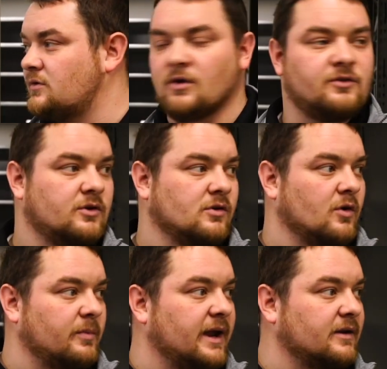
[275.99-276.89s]
don't do your
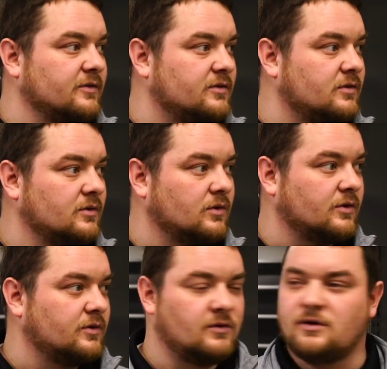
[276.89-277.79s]
own maintenance, or
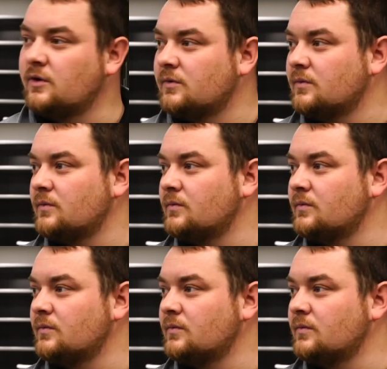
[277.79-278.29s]
do you?